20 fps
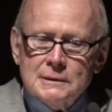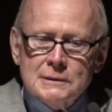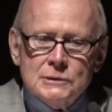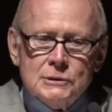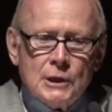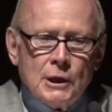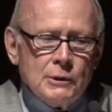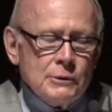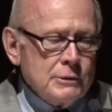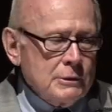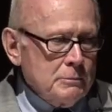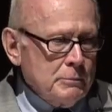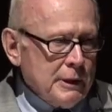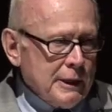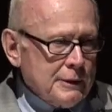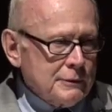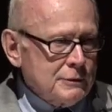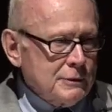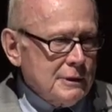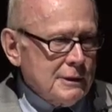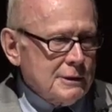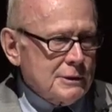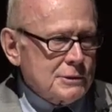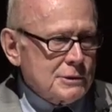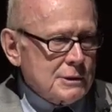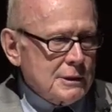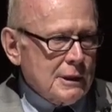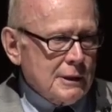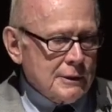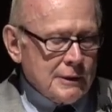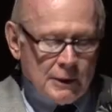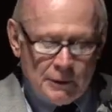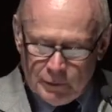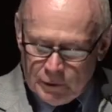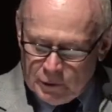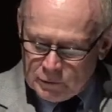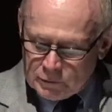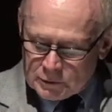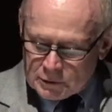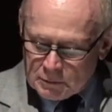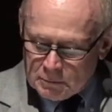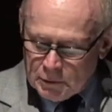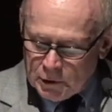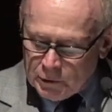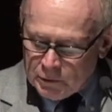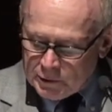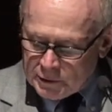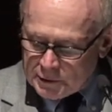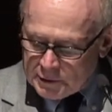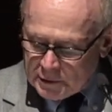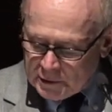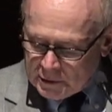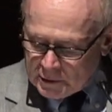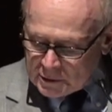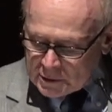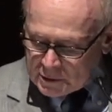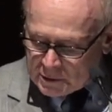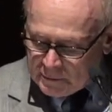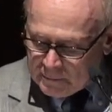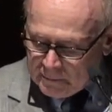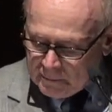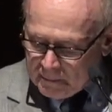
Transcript: talk about this in their own communities.